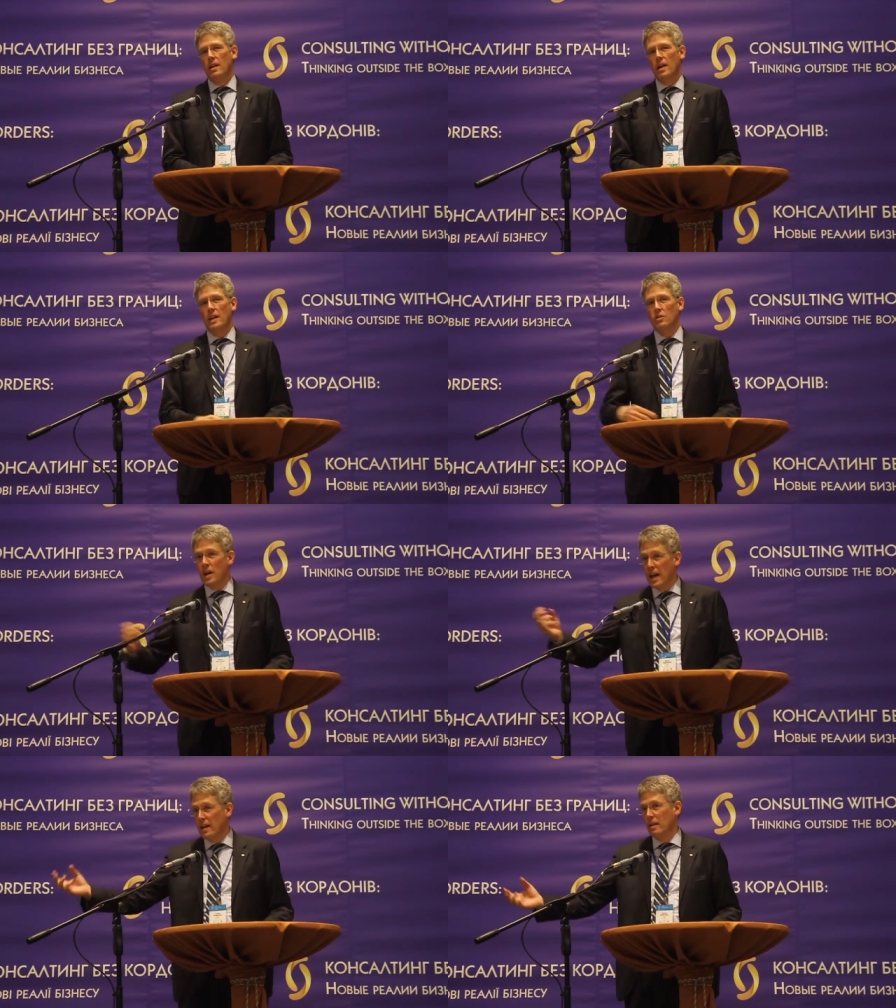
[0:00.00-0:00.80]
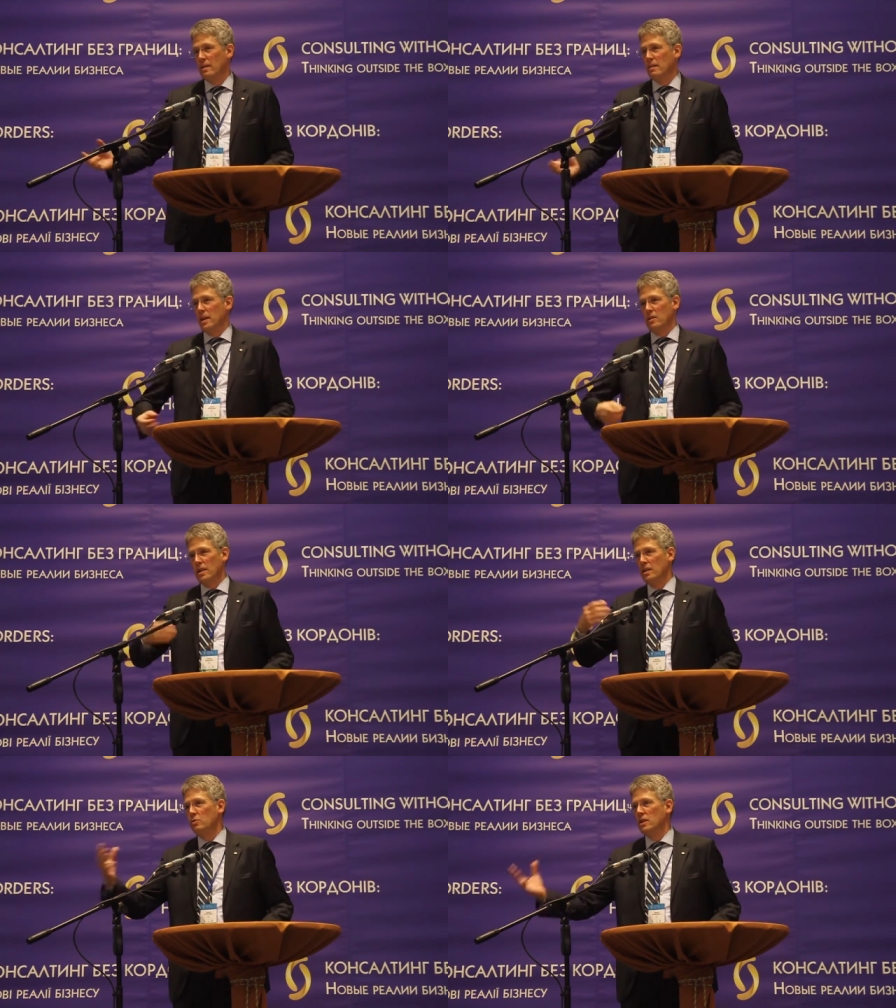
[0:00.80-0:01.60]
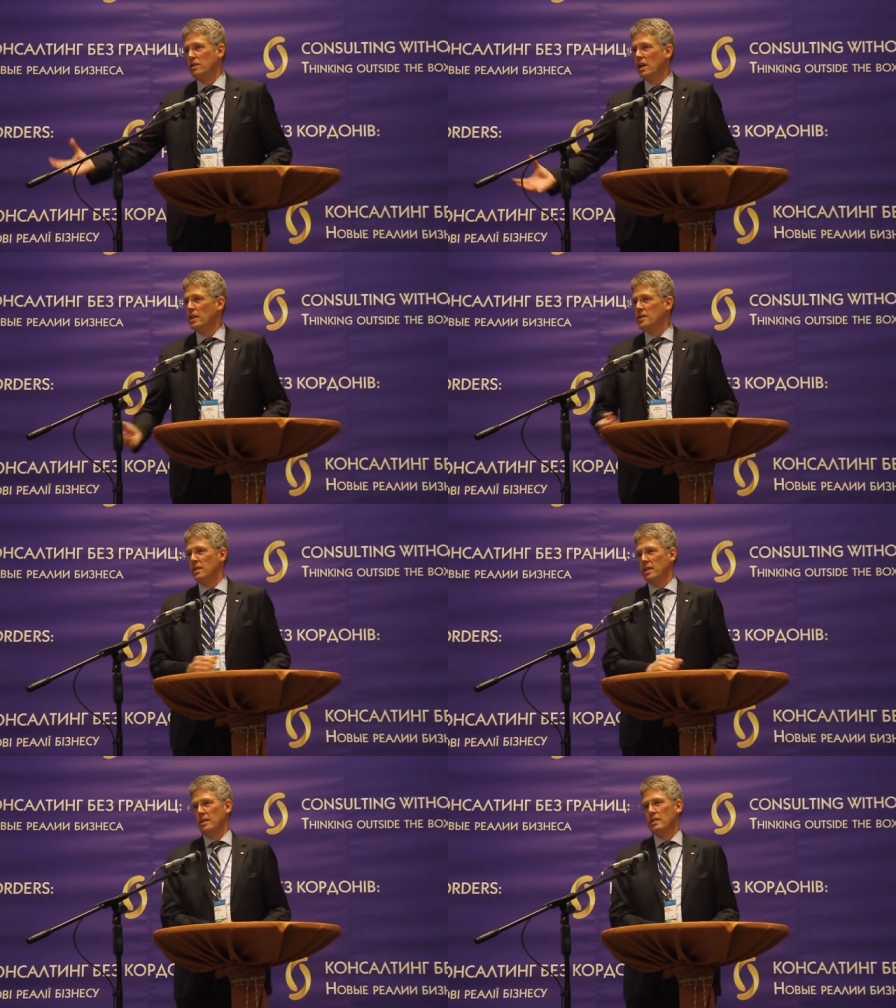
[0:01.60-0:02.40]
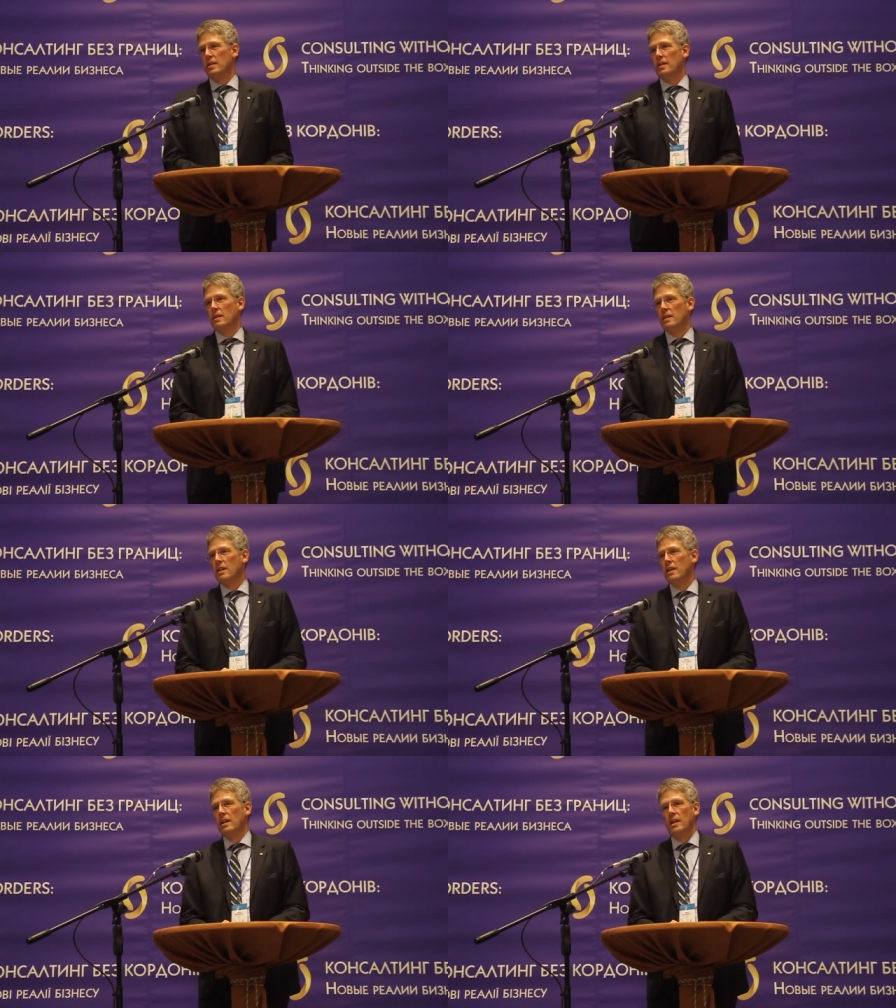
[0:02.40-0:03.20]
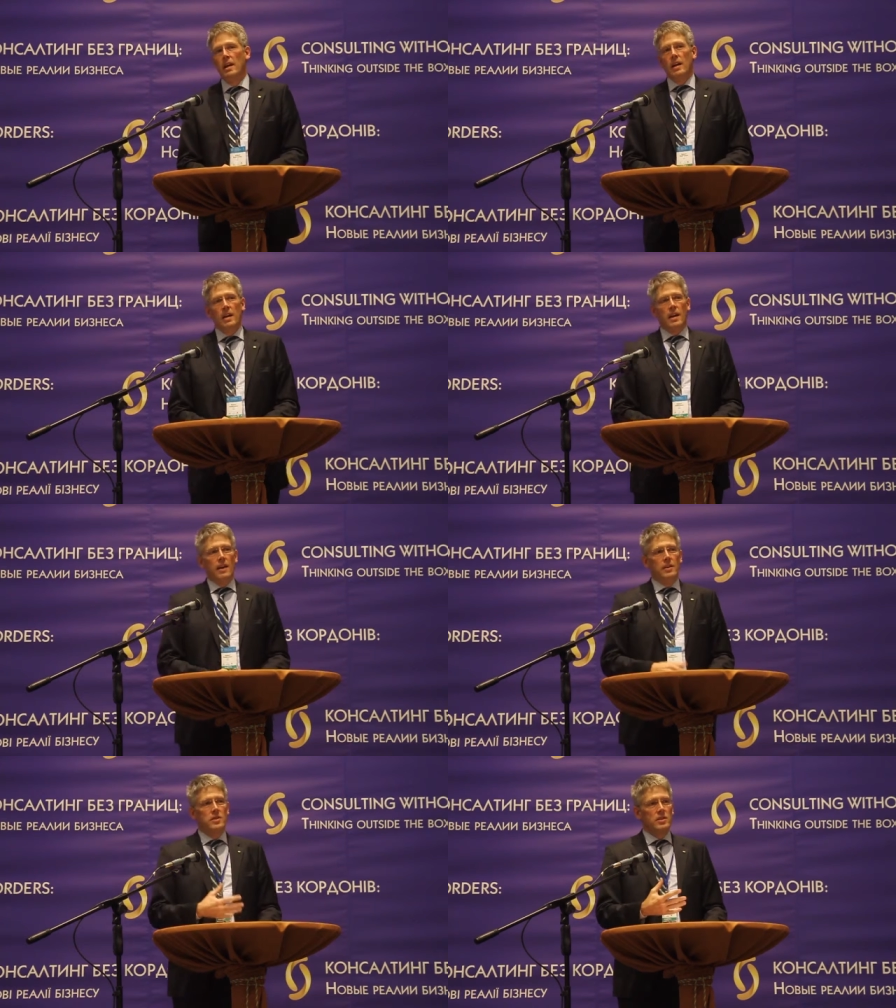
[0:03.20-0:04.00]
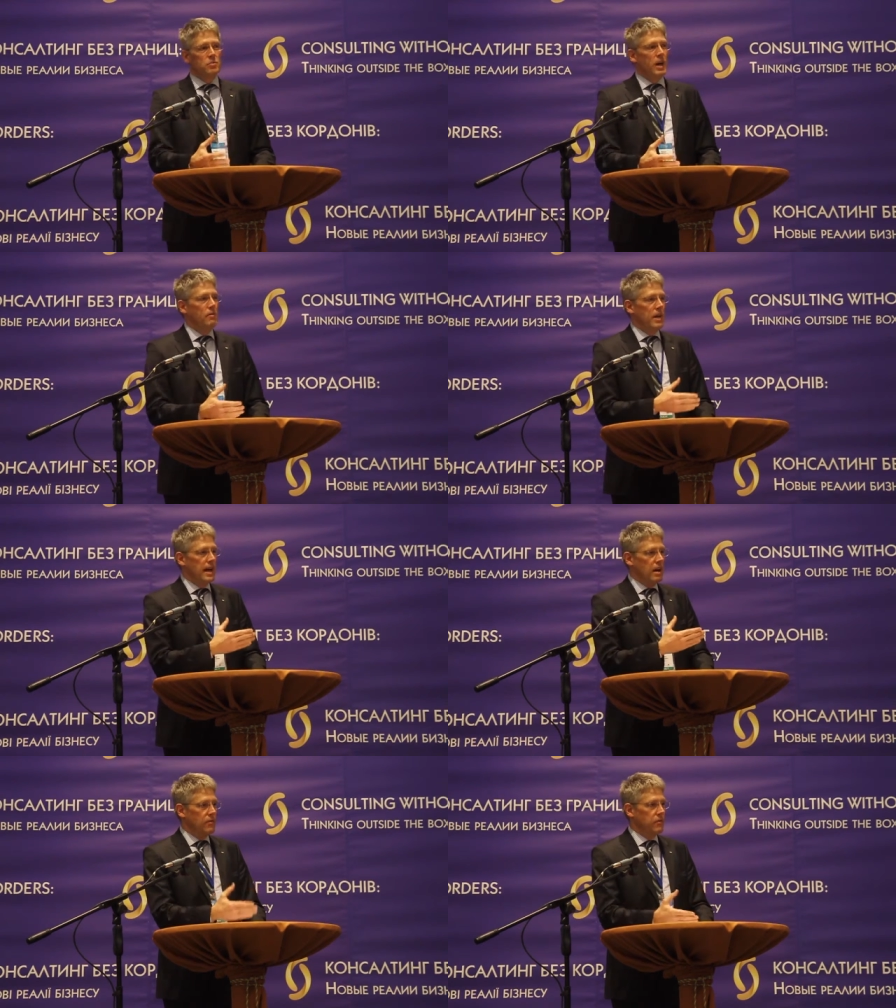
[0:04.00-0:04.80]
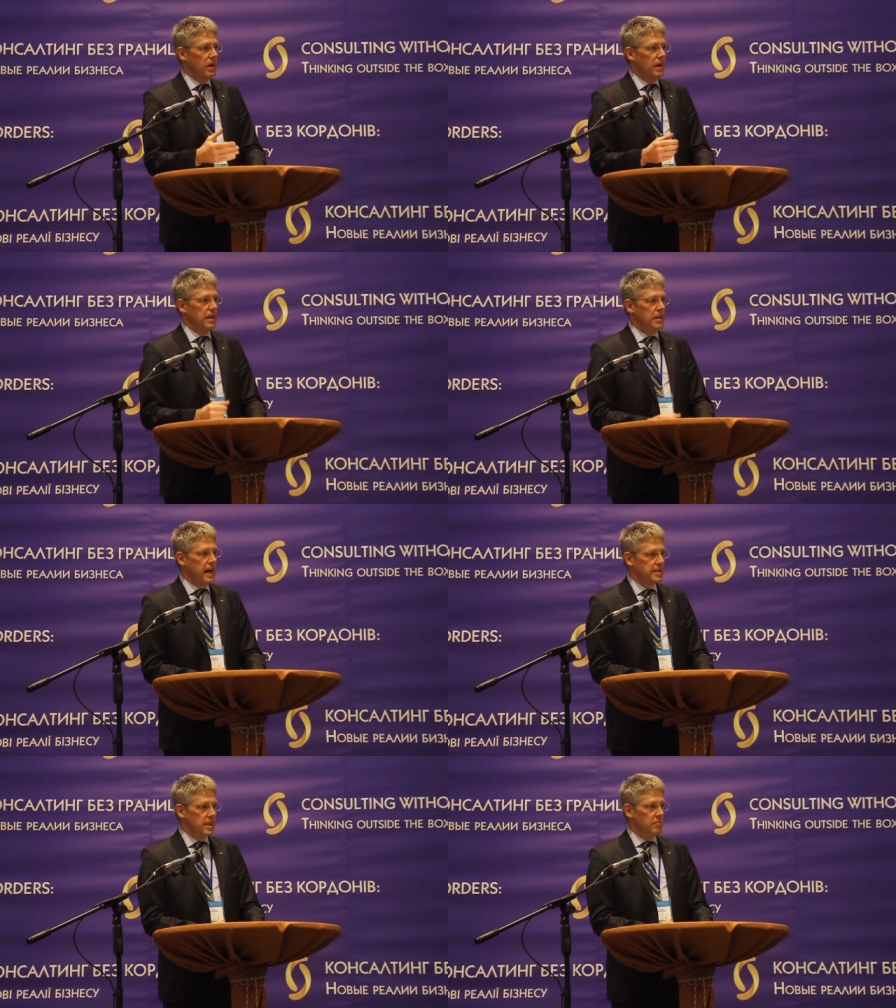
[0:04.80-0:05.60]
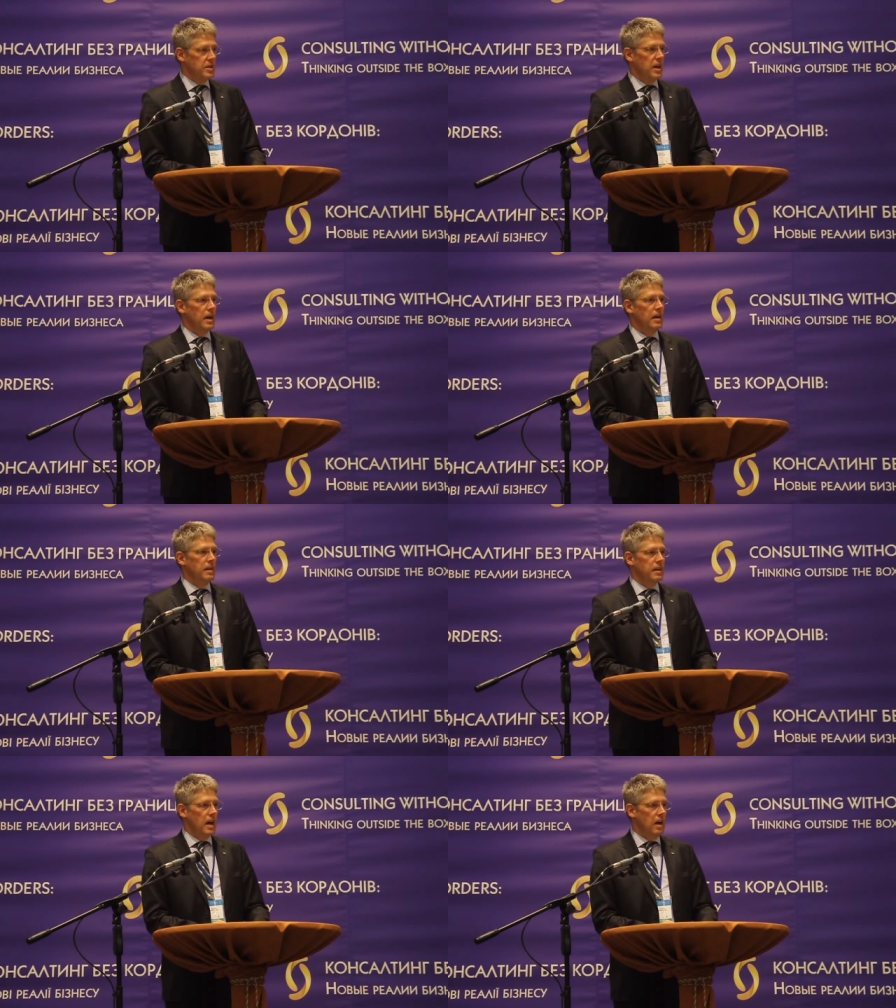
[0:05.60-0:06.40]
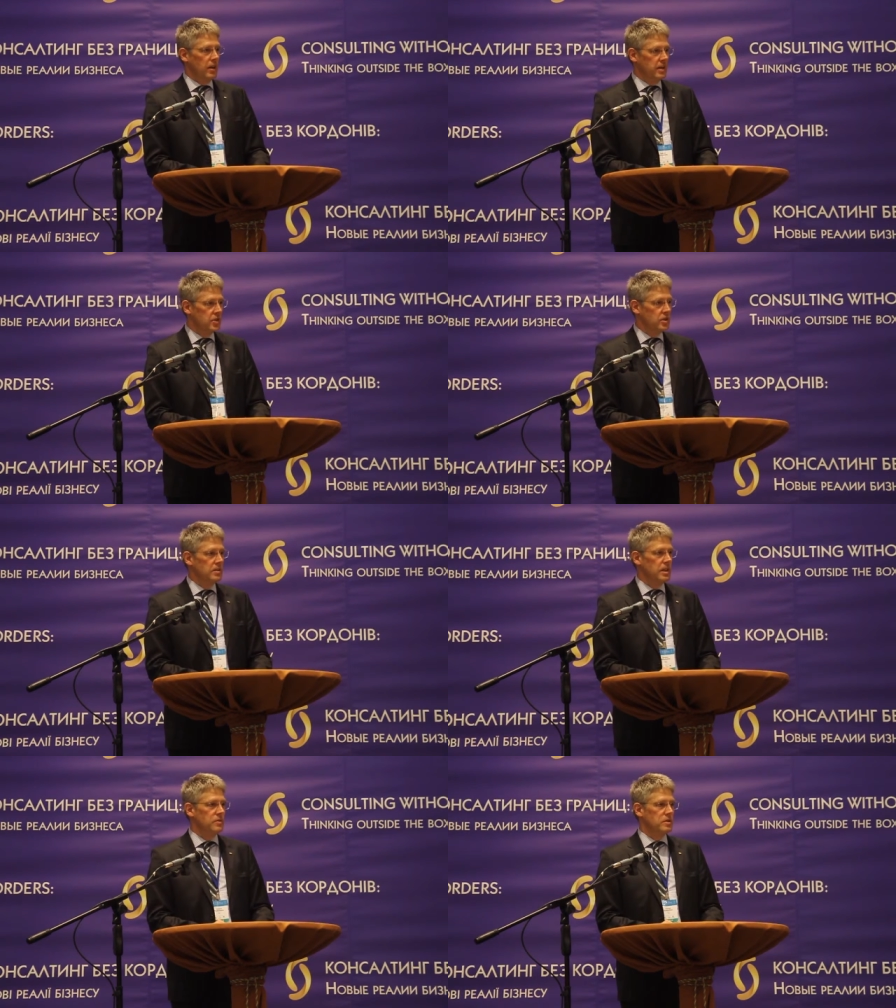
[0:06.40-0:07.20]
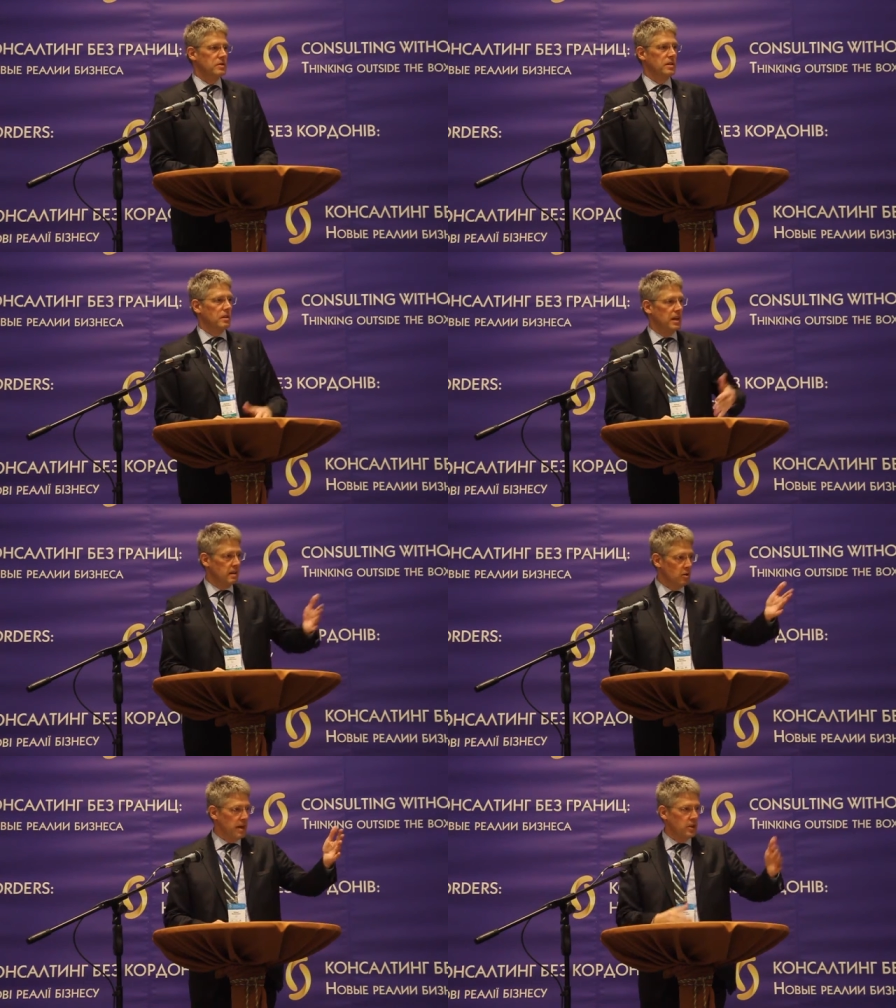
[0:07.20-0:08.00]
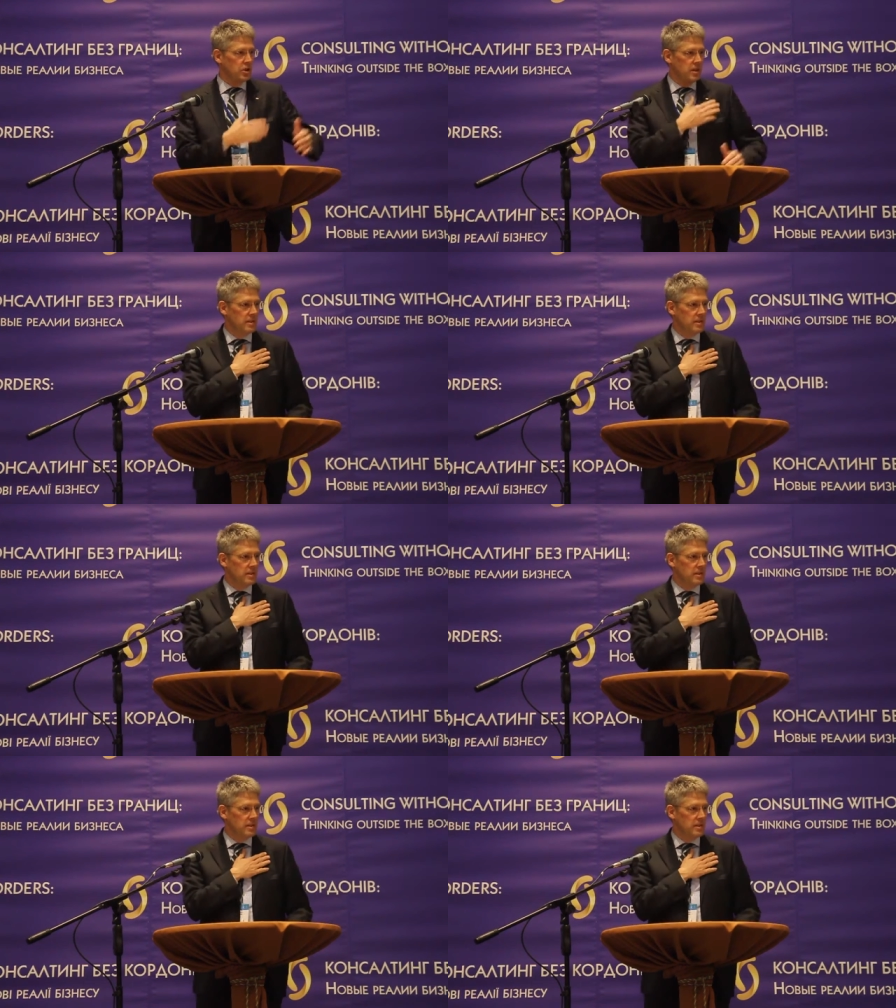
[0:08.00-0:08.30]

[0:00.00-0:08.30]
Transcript: And you can, and you can do it very easily. And this is why we have uh, in the ICMCI our initiatives. You mentioned